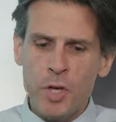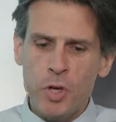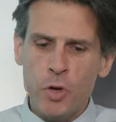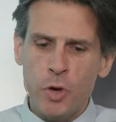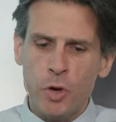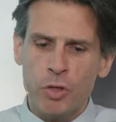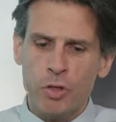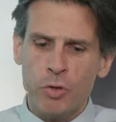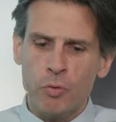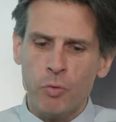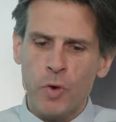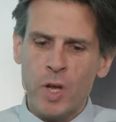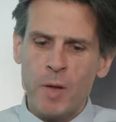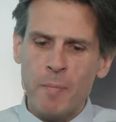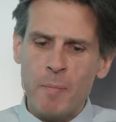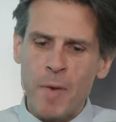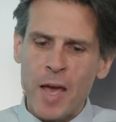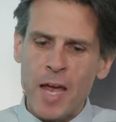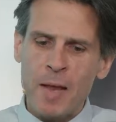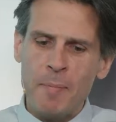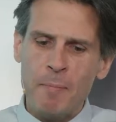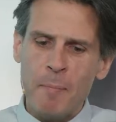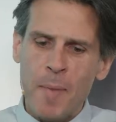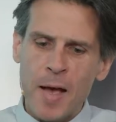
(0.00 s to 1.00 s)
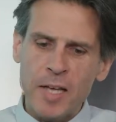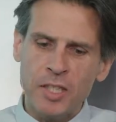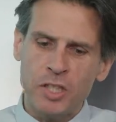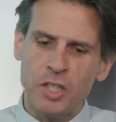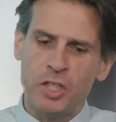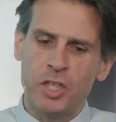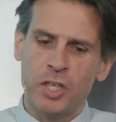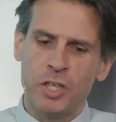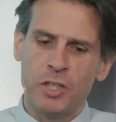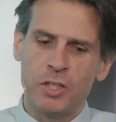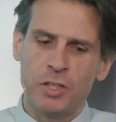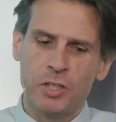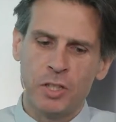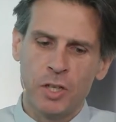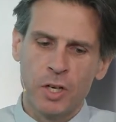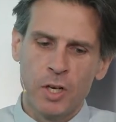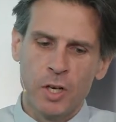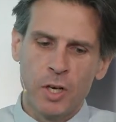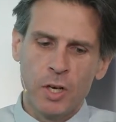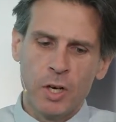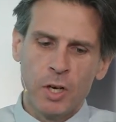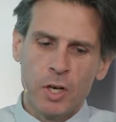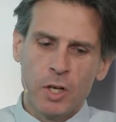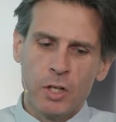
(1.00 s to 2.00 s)
your three main messages
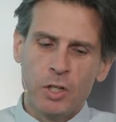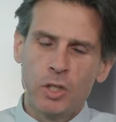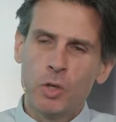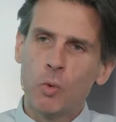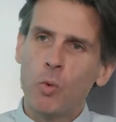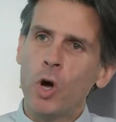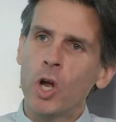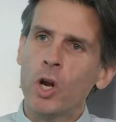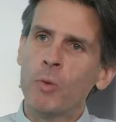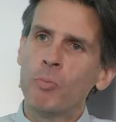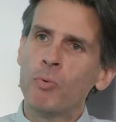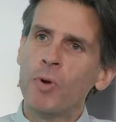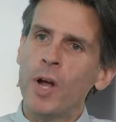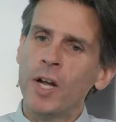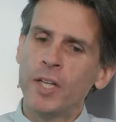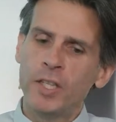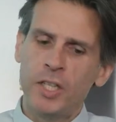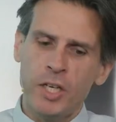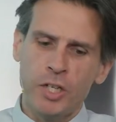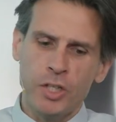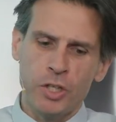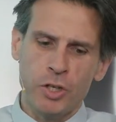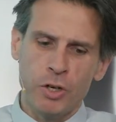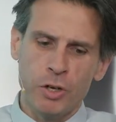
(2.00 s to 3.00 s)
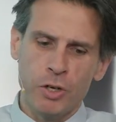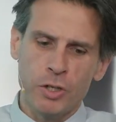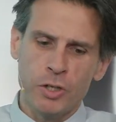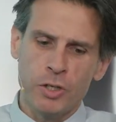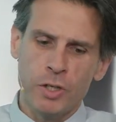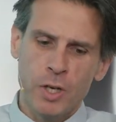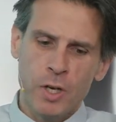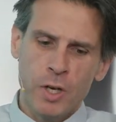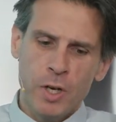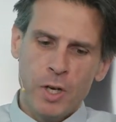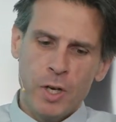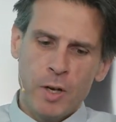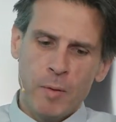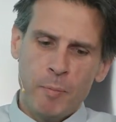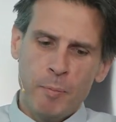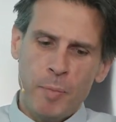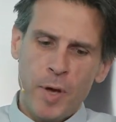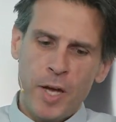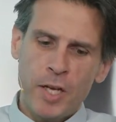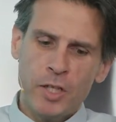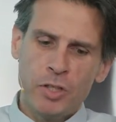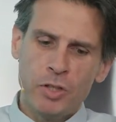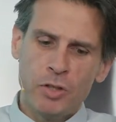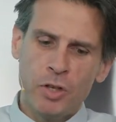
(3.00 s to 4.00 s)
to water practitioners
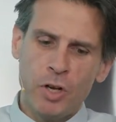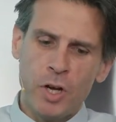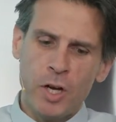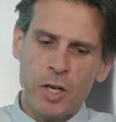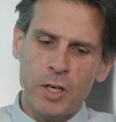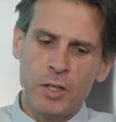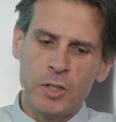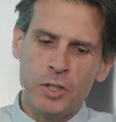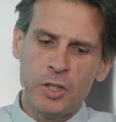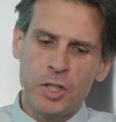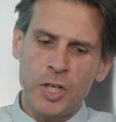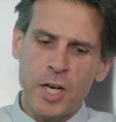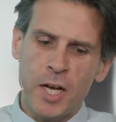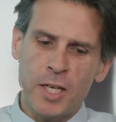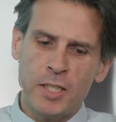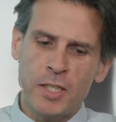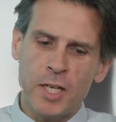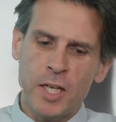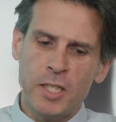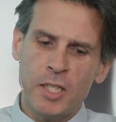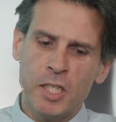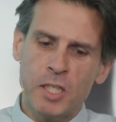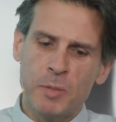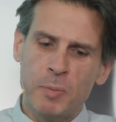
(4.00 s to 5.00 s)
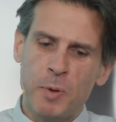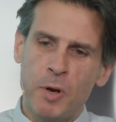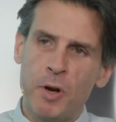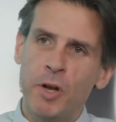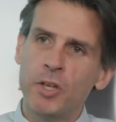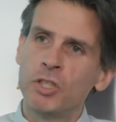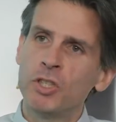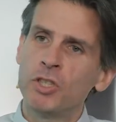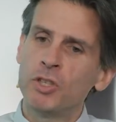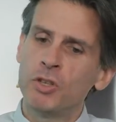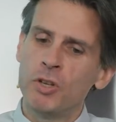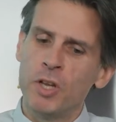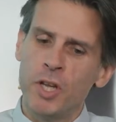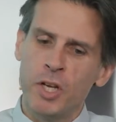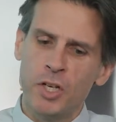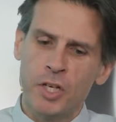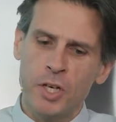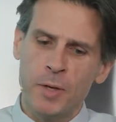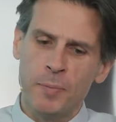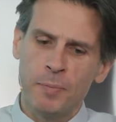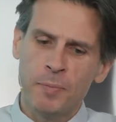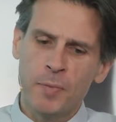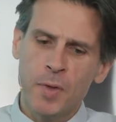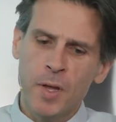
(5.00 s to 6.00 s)
based on GIZ's experience in
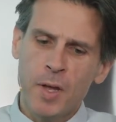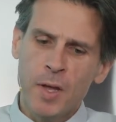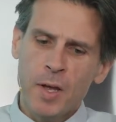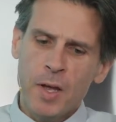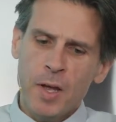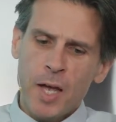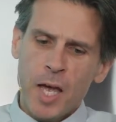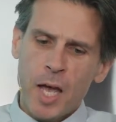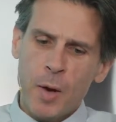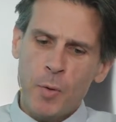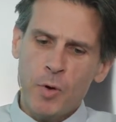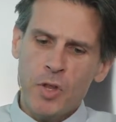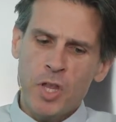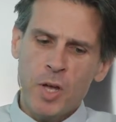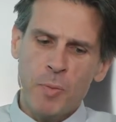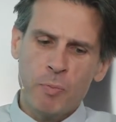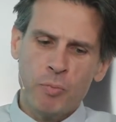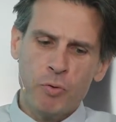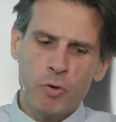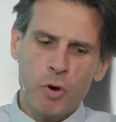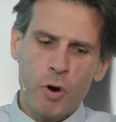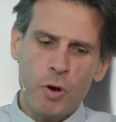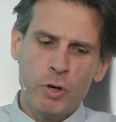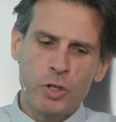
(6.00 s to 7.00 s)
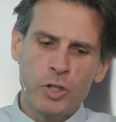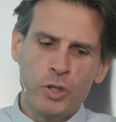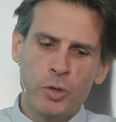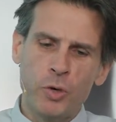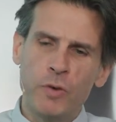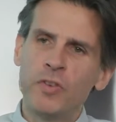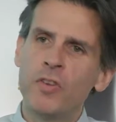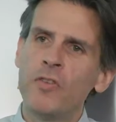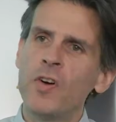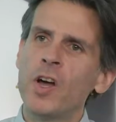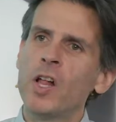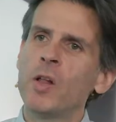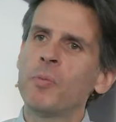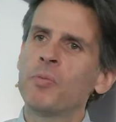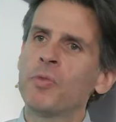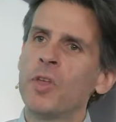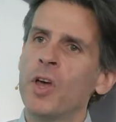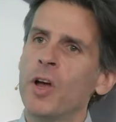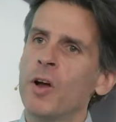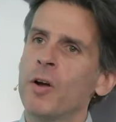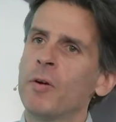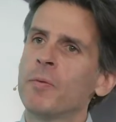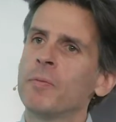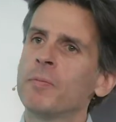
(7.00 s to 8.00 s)
Tunisia and with the approach you have developed
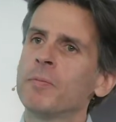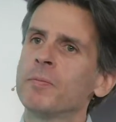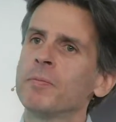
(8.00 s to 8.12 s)
there?